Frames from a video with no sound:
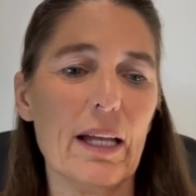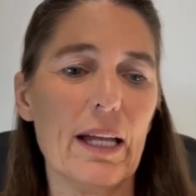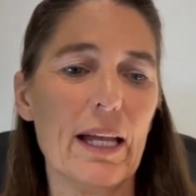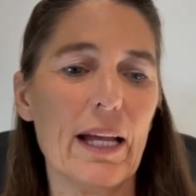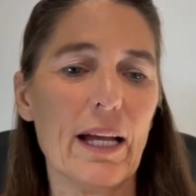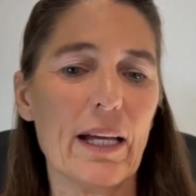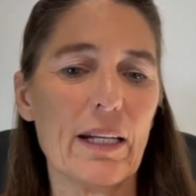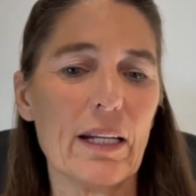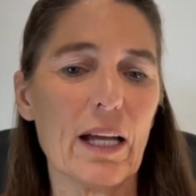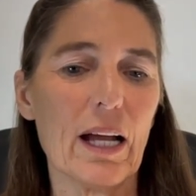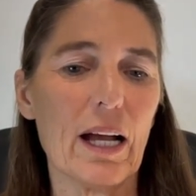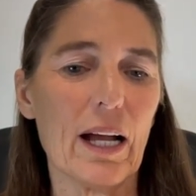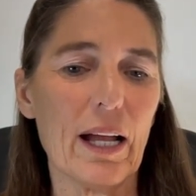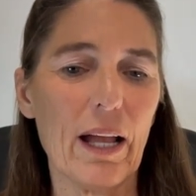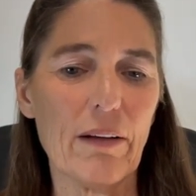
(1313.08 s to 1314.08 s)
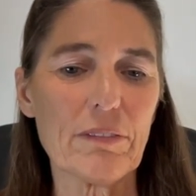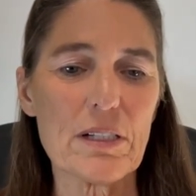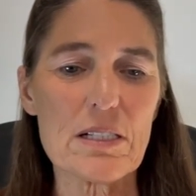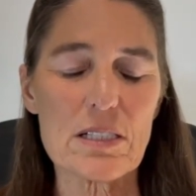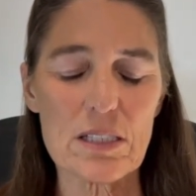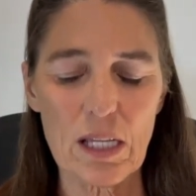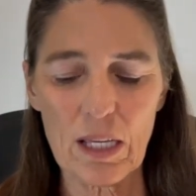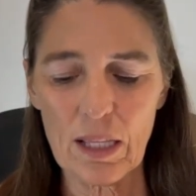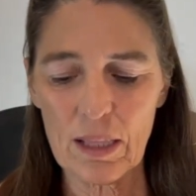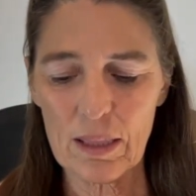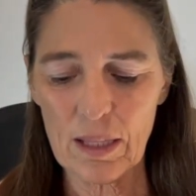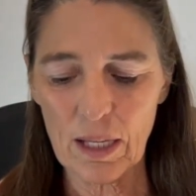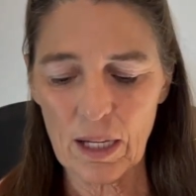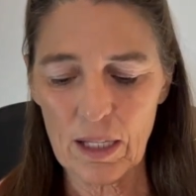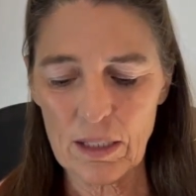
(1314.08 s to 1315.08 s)
And I have to say
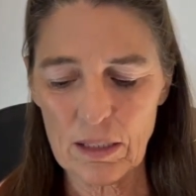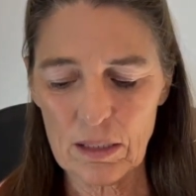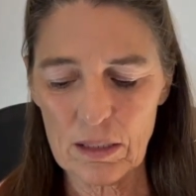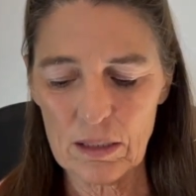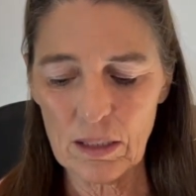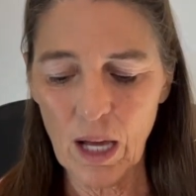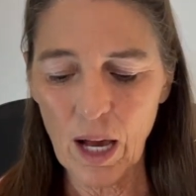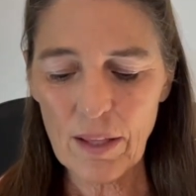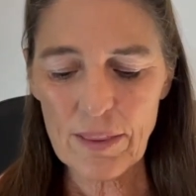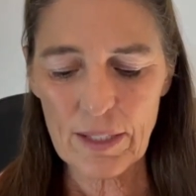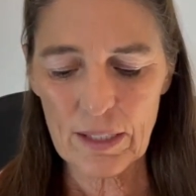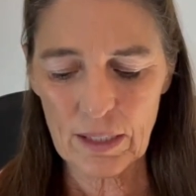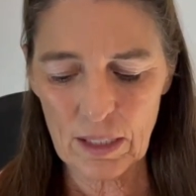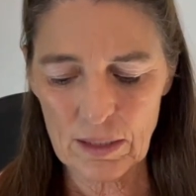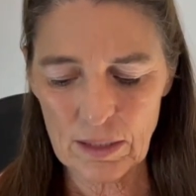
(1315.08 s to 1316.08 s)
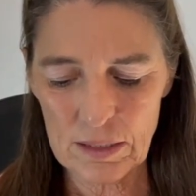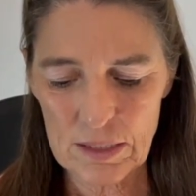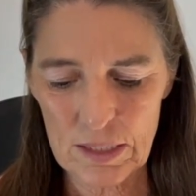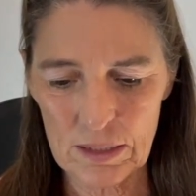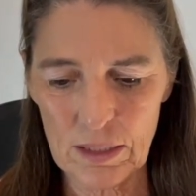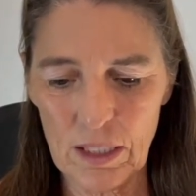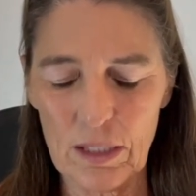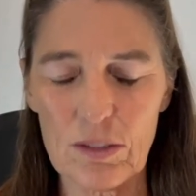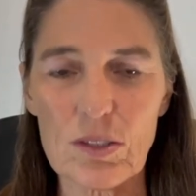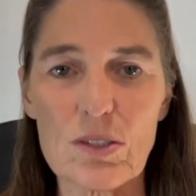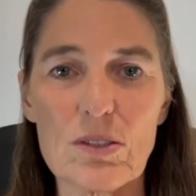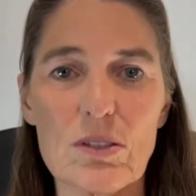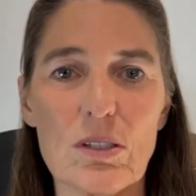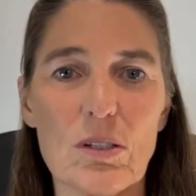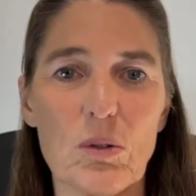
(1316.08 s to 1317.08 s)
that nothing on this
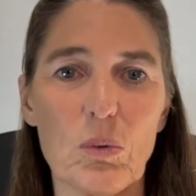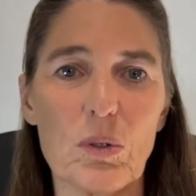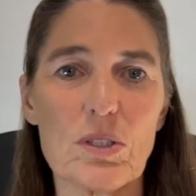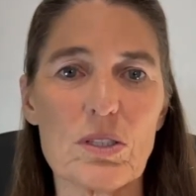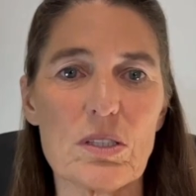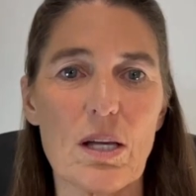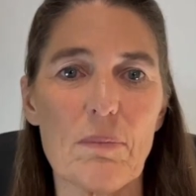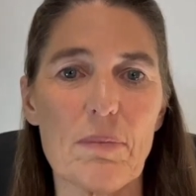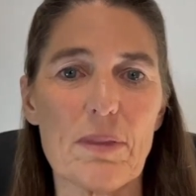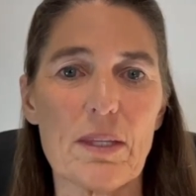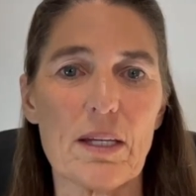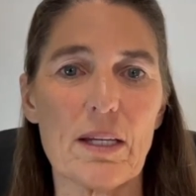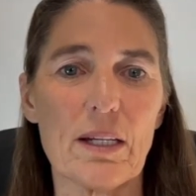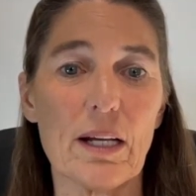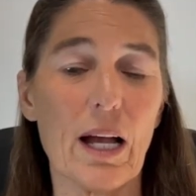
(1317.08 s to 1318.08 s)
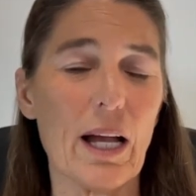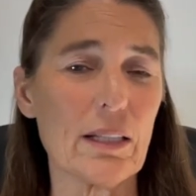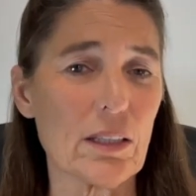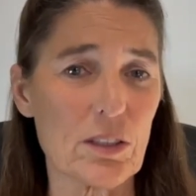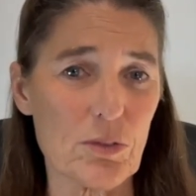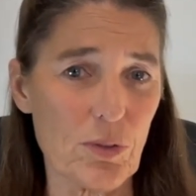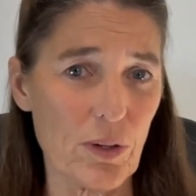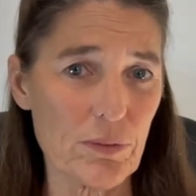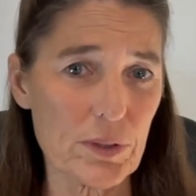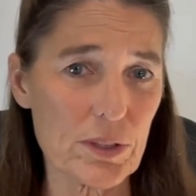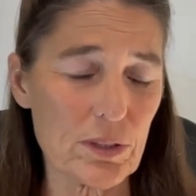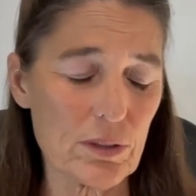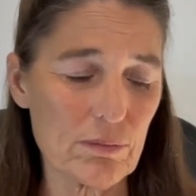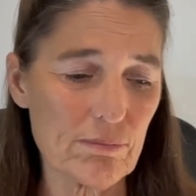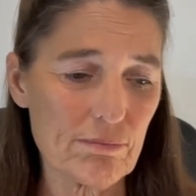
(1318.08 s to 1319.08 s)
list was something I looked forward
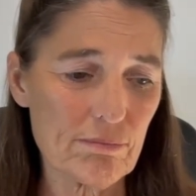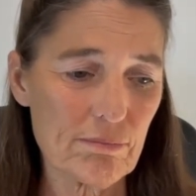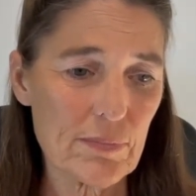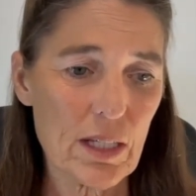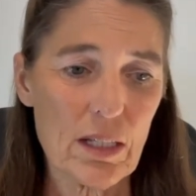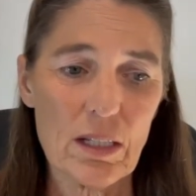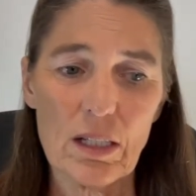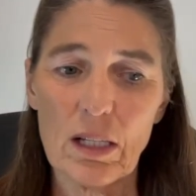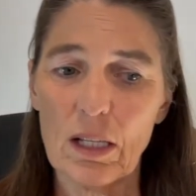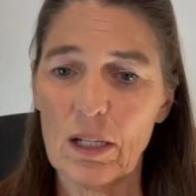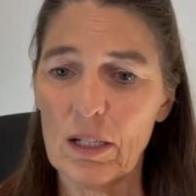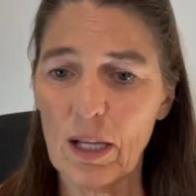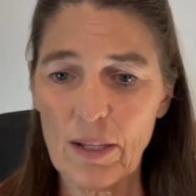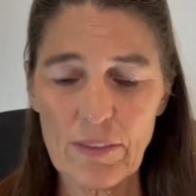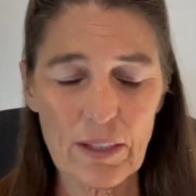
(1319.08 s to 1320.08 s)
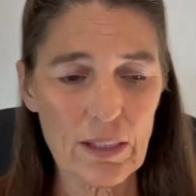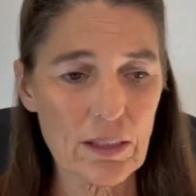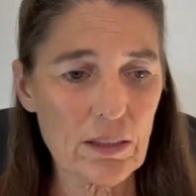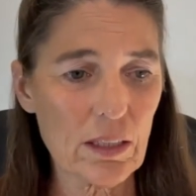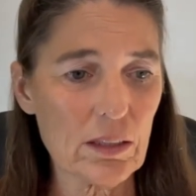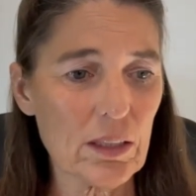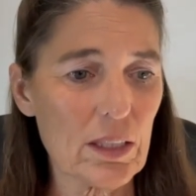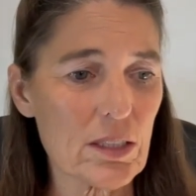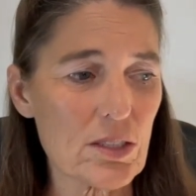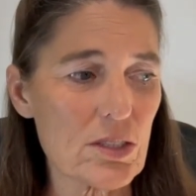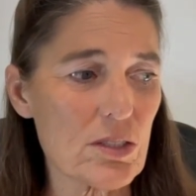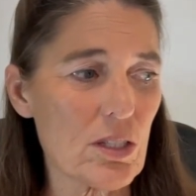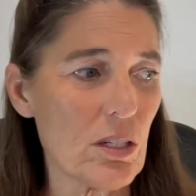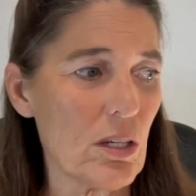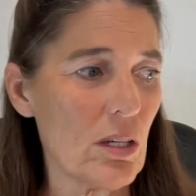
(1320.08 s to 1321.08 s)
to. Nothing on the
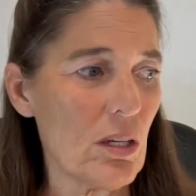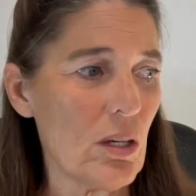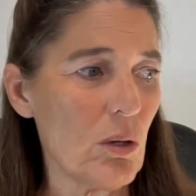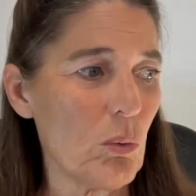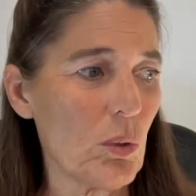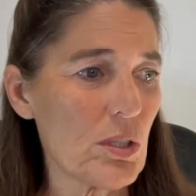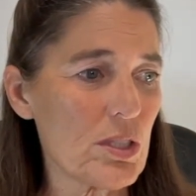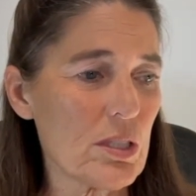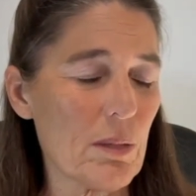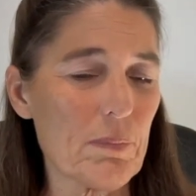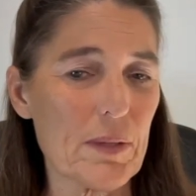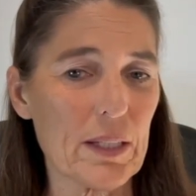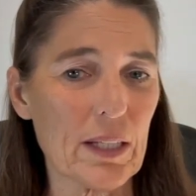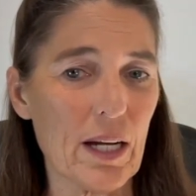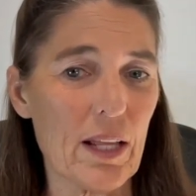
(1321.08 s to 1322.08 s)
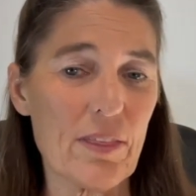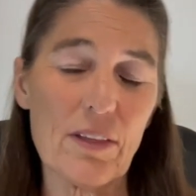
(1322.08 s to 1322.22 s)
list was something that I